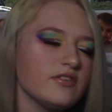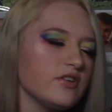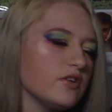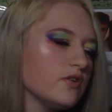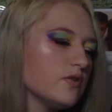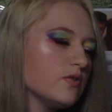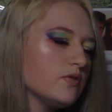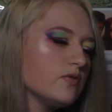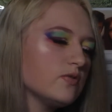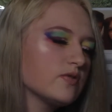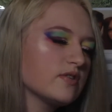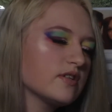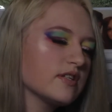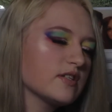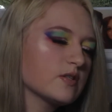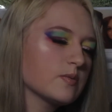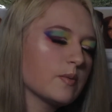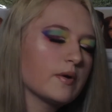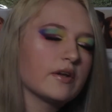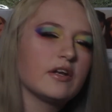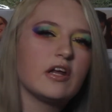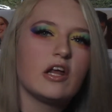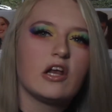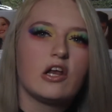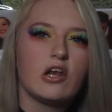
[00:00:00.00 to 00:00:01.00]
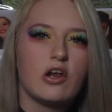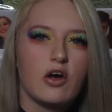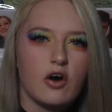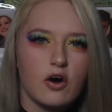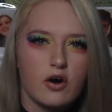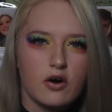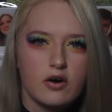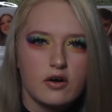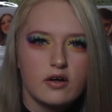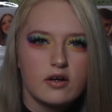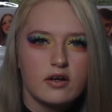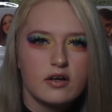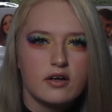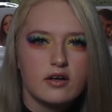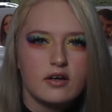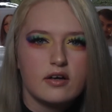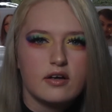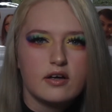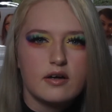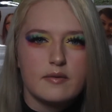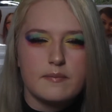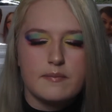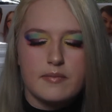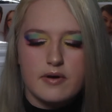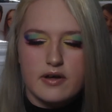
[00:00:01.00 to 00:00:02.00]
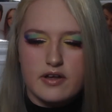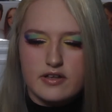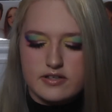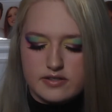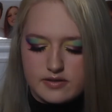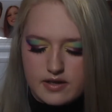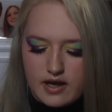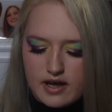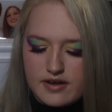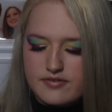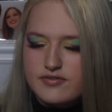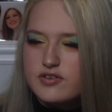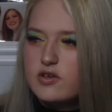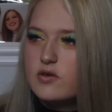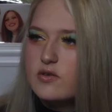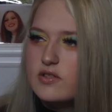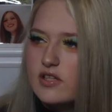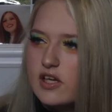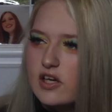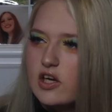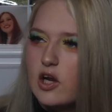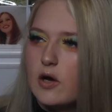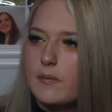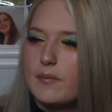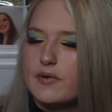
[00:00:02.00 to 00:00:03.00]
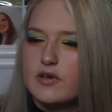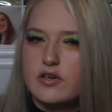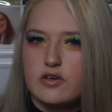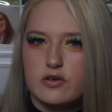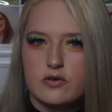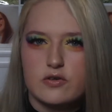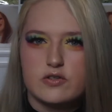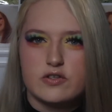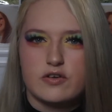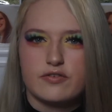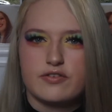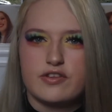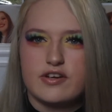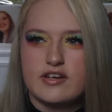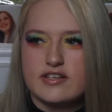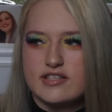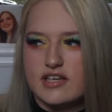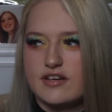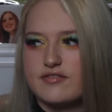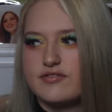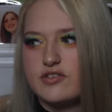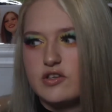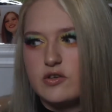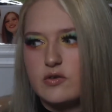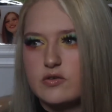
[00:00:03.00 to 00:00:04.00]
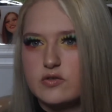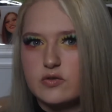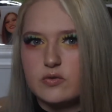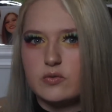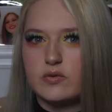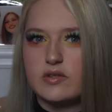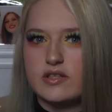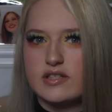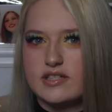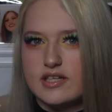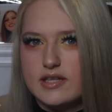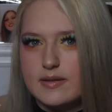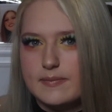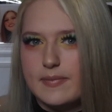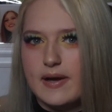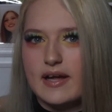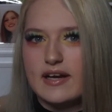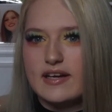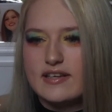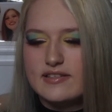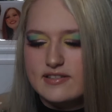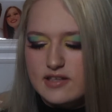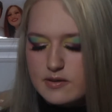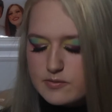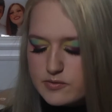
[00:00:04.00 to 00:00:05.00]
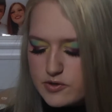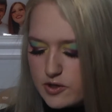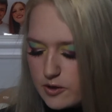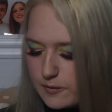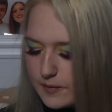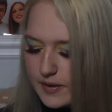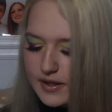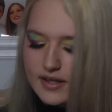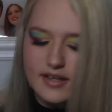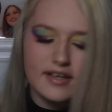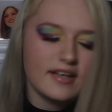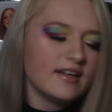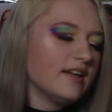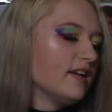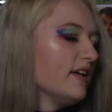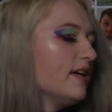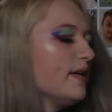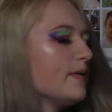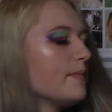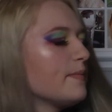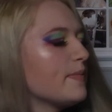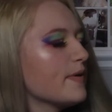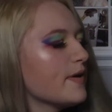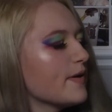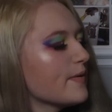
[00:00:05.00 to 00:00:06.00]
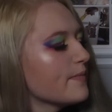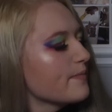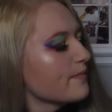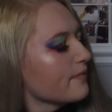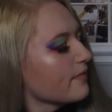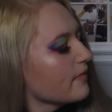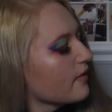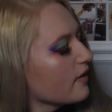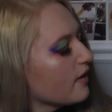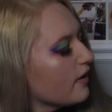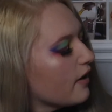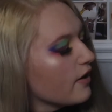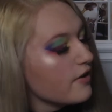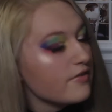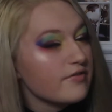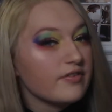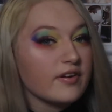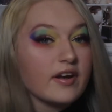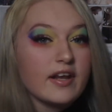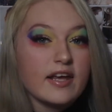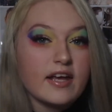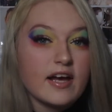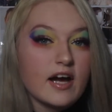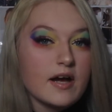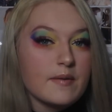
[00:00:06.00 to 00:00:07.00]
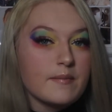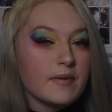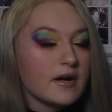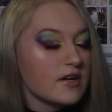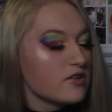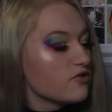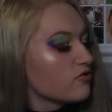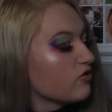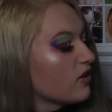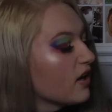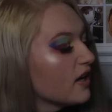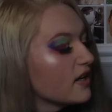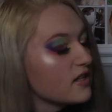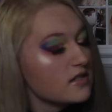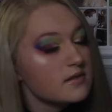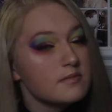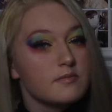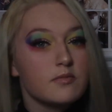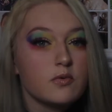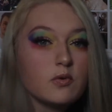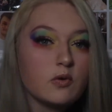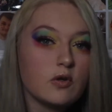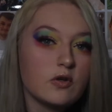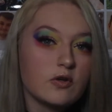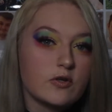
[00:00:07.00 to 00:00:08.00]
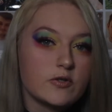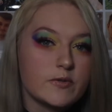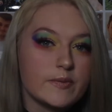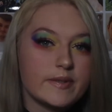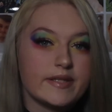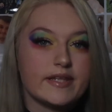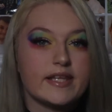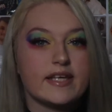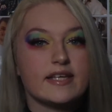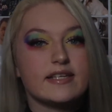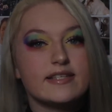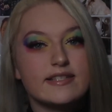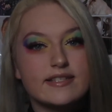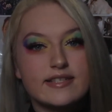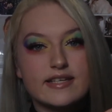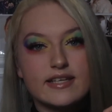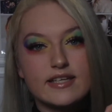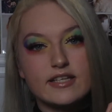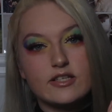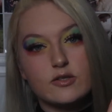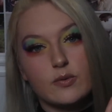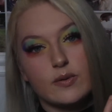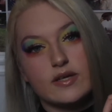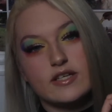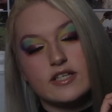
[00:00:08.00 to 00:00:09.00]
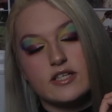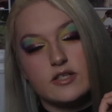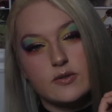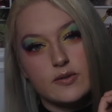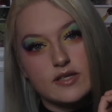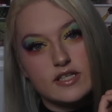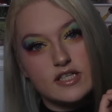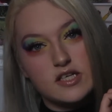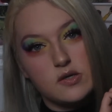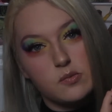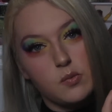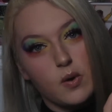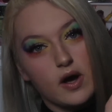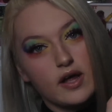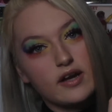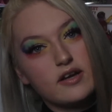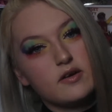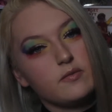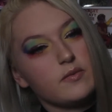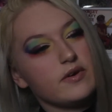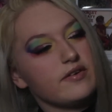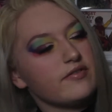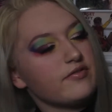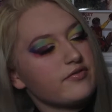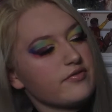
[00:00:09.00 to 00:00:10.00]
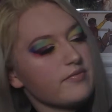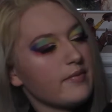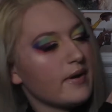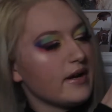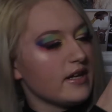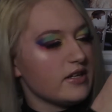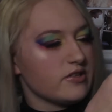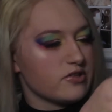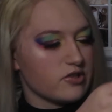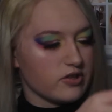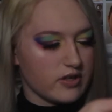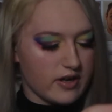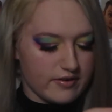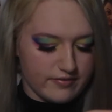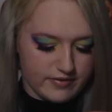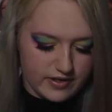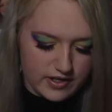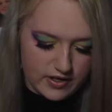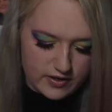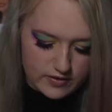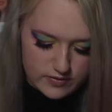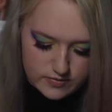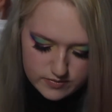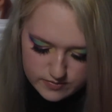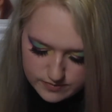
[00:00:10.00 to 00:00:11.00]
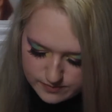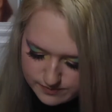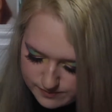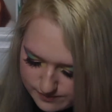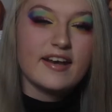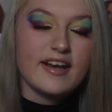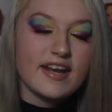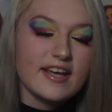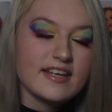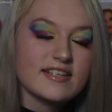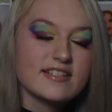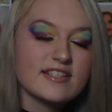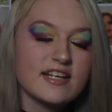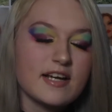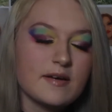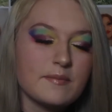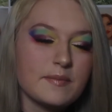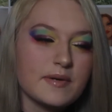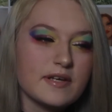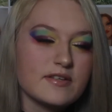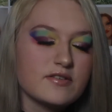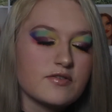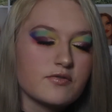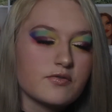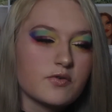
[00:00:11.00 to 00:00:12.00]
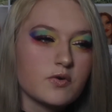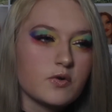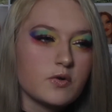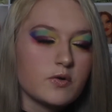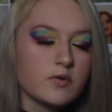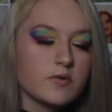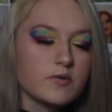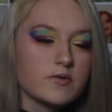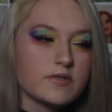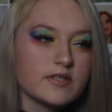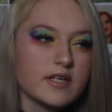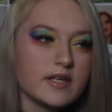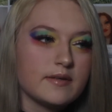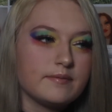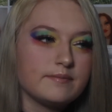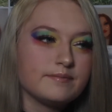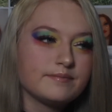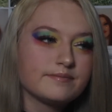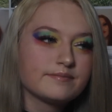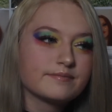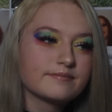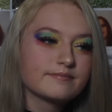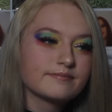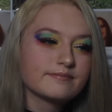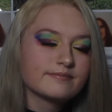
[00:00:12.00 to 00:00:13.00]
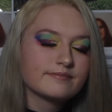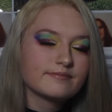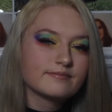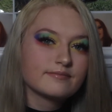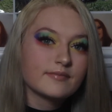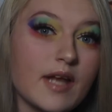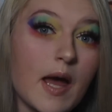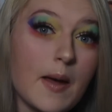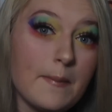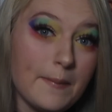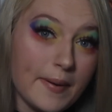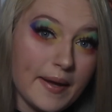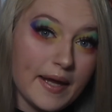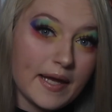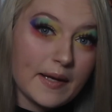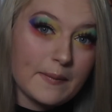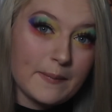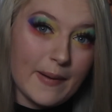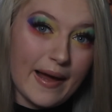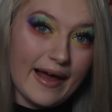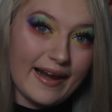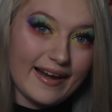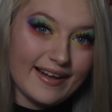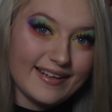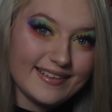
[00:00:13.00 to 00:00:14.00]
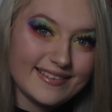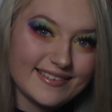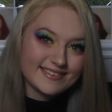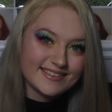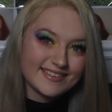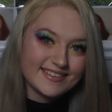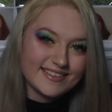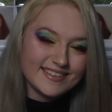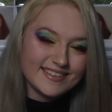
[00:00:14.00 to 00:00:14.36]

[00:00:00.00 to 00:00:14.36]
used this one a lot, as I've used it a lot but not as often as I've used all these other palettes I'm showing, but hopefully I might try some more looks with this in 2021 with my Instagram videos. Next up is of course a pink palette,